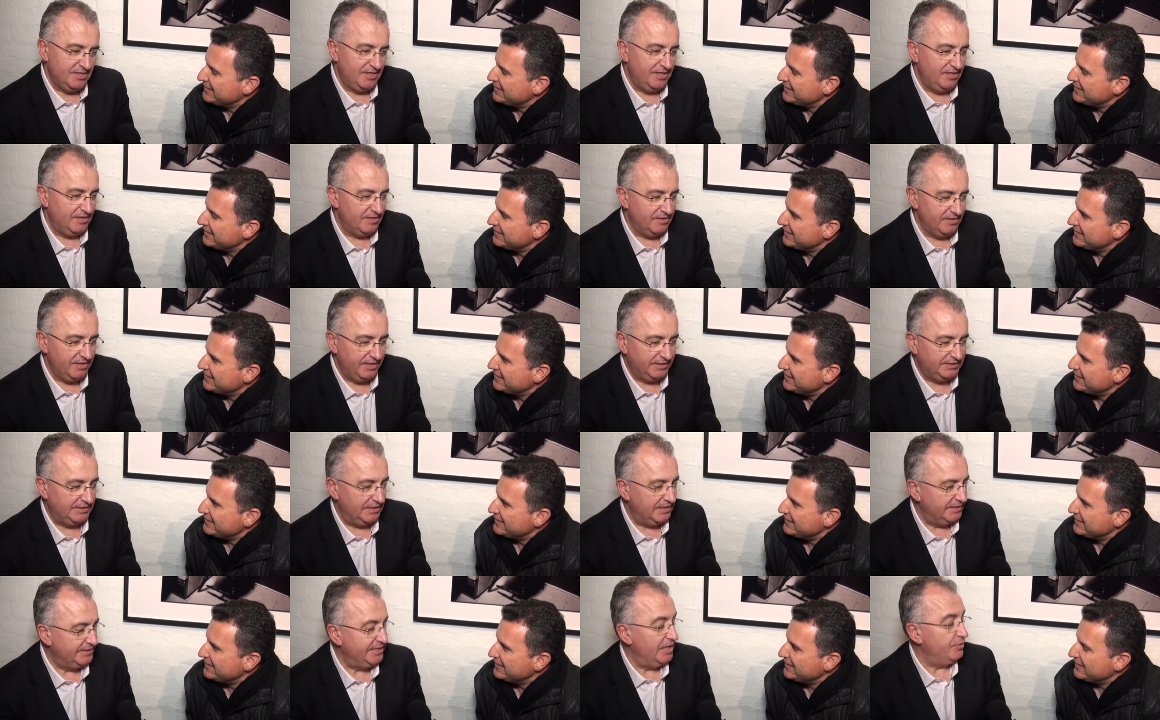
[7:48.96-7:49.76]
Speaker 1: you know, it's,
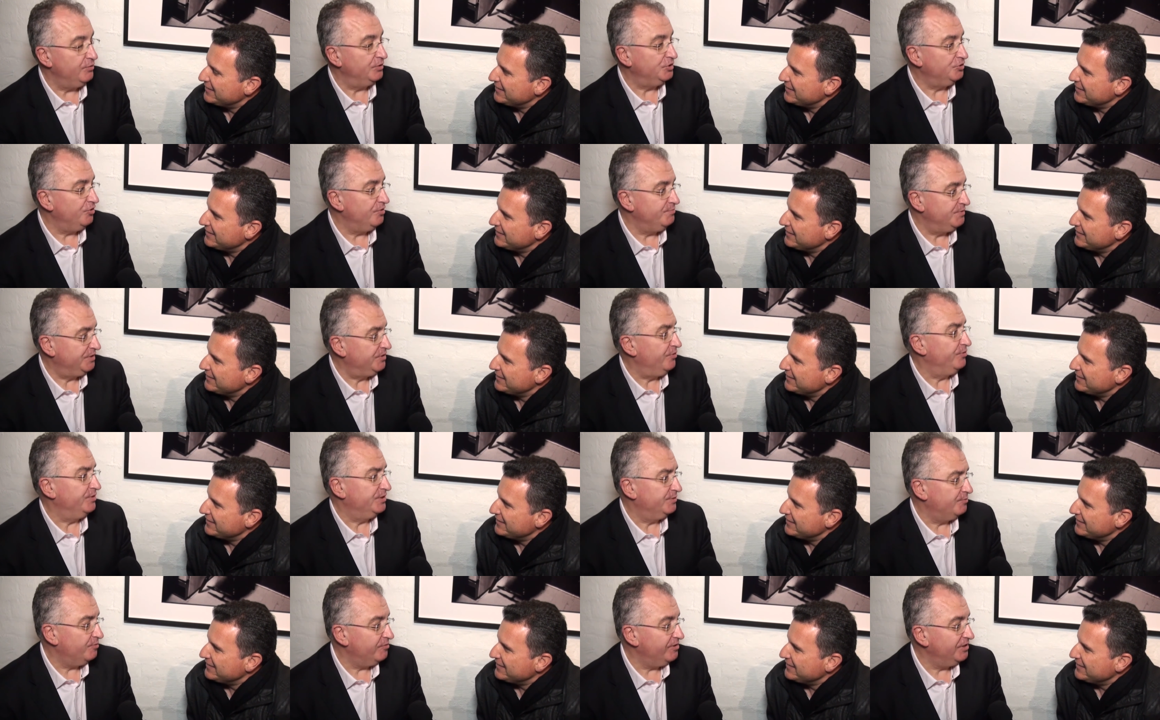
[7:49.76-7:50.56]
it's our dreams, it's our
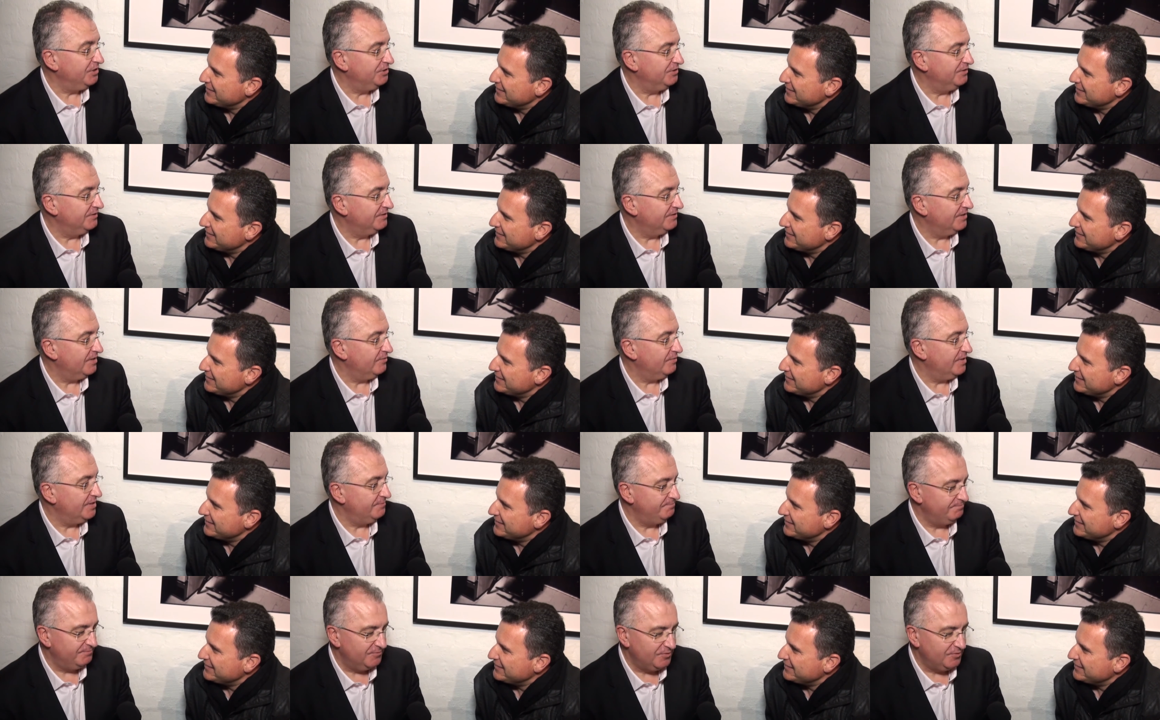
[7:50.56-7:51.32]
inspiration. So uh,